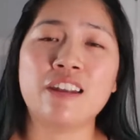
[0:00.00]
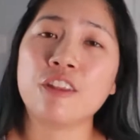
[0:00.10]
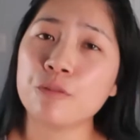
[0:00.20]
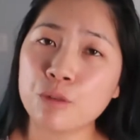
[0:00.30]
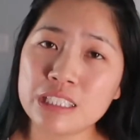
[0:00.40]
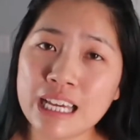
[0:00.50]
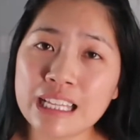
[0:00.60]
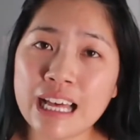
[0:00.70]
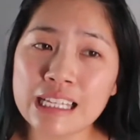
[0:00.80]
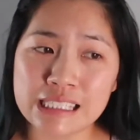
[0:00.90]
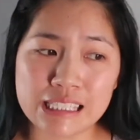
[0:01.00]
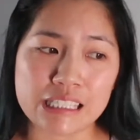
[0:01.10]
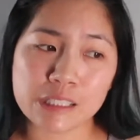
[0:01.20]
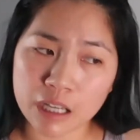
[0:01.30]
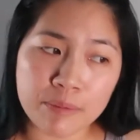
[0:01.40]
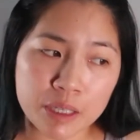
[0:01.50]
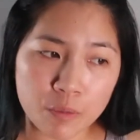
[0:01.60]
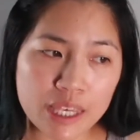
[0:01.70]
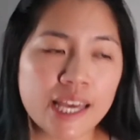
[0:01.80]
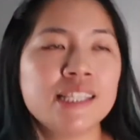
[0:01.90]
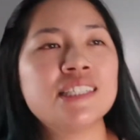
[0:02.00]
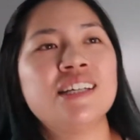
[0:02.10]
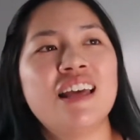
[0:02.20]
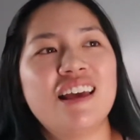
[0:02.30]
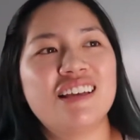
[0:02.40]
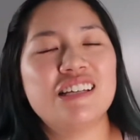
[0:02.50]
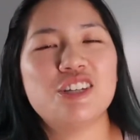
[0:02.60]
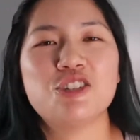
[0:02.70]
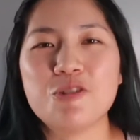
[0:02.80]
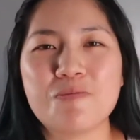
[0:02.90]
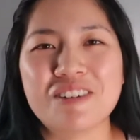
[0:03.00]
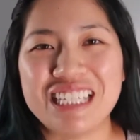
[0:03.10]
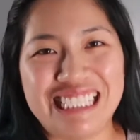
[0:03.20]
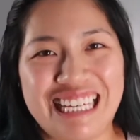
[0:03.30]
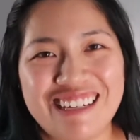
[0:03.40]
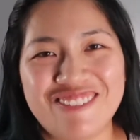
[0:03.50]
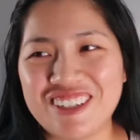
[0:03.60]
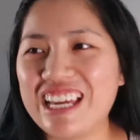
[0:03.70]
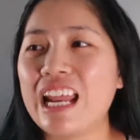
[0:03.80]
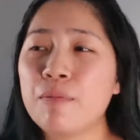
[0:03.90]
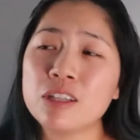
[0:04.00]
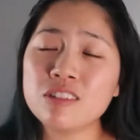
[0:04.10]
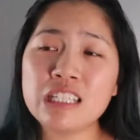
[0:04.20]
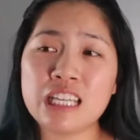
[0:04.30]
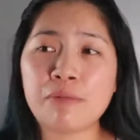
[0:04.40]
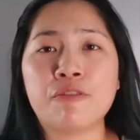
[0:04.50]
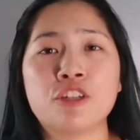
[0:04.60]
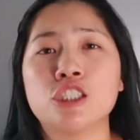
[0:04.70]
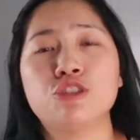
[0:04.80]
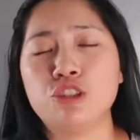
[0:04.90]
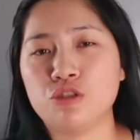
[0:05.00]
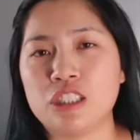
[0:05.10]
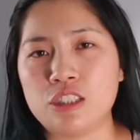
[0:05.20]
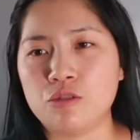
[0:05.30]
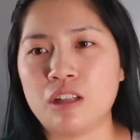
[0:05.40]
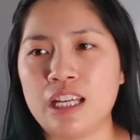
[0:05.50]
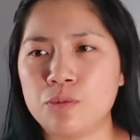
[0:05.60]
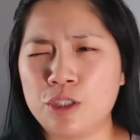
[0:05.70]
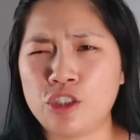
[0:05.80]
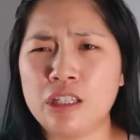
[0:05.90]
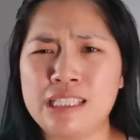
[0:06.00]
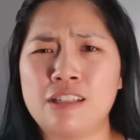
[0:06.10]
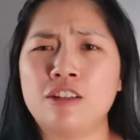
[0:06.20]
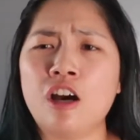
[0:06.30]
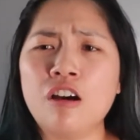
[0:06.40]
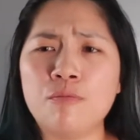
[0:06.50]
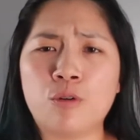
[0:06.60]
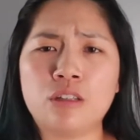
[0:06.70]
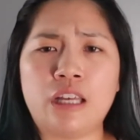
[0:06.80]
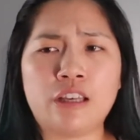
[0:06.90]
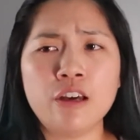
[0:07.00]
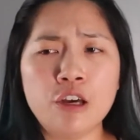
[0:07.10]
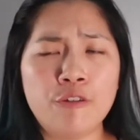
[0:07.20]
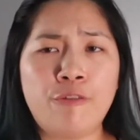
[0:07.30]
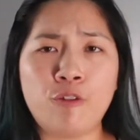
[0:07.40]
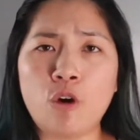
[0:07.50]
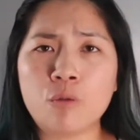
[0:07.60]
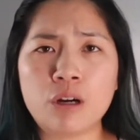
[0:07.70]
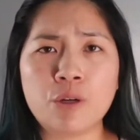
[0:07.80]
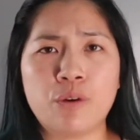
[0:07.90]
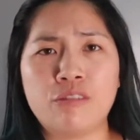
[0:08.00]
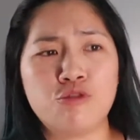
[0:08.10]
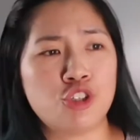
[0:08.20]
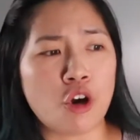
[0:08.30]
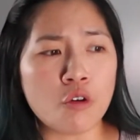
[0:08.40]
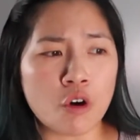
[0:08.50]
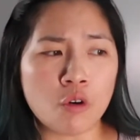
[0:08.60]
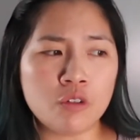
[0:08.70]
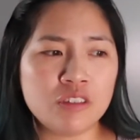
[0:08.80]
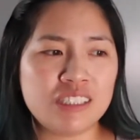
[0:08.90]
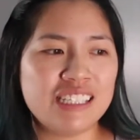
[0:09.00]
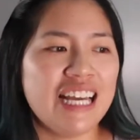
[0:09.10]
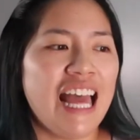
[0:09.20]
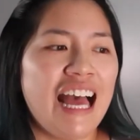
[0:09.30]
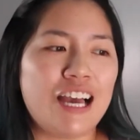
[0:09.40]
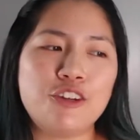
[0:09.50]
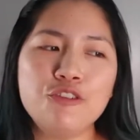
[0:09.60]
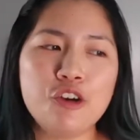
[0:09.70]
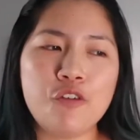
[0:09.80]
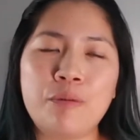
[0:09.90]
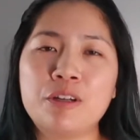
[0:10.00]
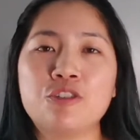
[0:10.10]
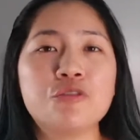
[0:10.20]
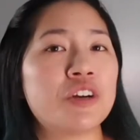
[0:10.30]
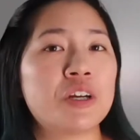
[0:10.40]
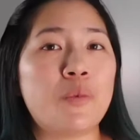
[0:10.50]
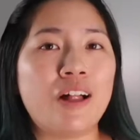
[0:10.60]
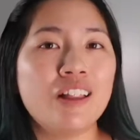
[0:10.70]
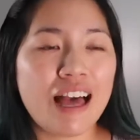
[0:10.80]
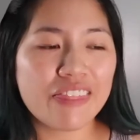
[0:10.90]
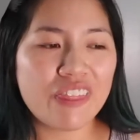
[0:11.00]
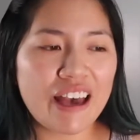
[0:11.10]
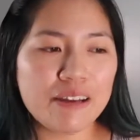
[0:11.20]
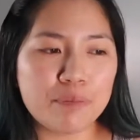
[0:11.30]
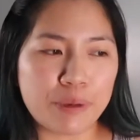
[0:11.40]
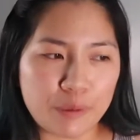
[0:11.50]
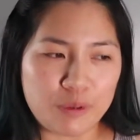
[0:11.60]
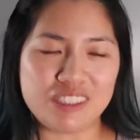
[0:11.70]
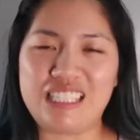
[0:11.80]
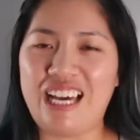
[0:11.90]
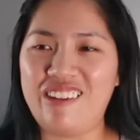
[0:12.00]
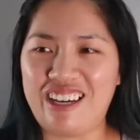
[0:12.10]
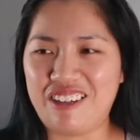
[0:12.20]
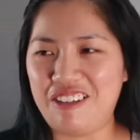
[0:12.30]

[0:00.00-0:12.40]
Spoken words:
another Muay Thai class this coming weekend. Super excited for it. And I'm also gonna take my first Jiu-Jitsu class, which is a lot more like floor work with choke holds. I don't know if I'm gonna do very well at that, but we'll see how that